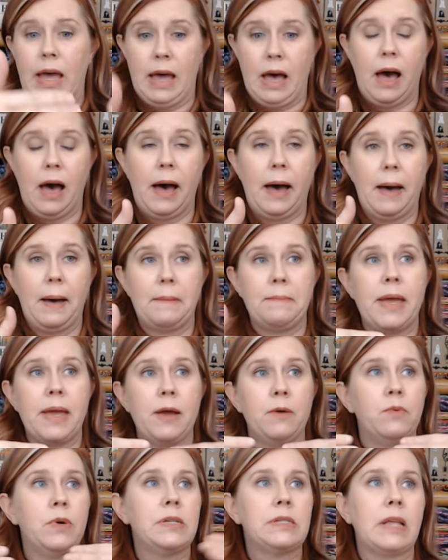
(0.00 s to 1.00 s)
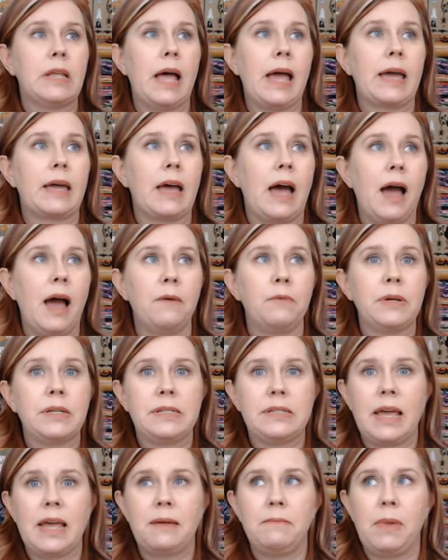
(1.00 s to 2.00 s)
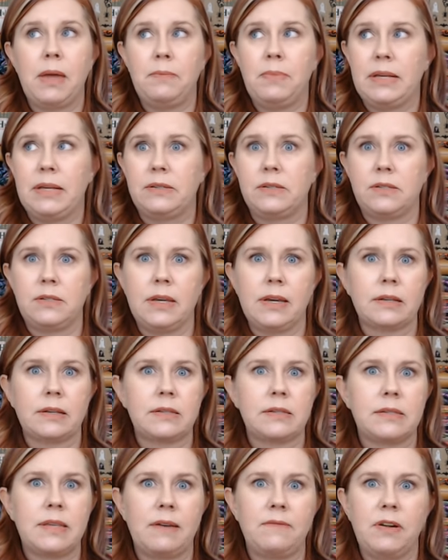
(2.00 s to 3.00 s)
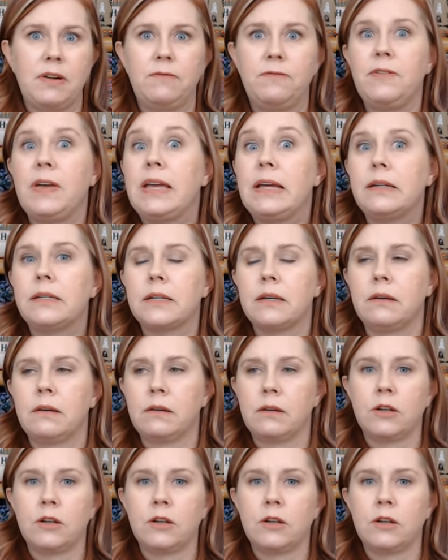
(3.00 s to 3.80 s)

Um, it was like, I would say maybe six, seven feet.